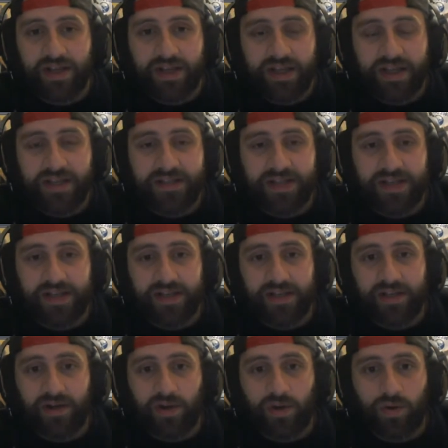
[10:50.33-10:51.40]
It did.
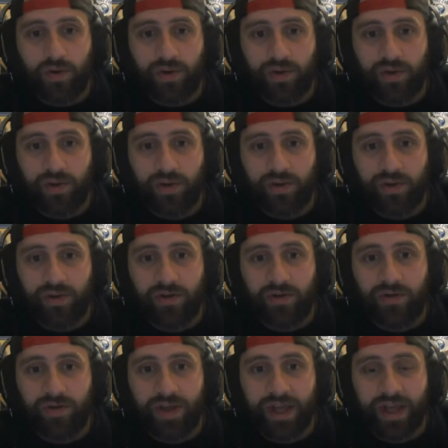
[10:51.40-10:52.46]
You know,
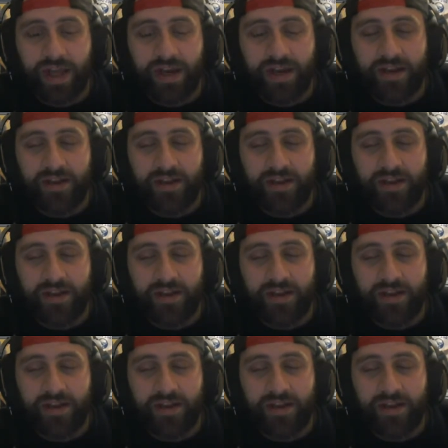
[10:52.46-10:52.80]
you can't,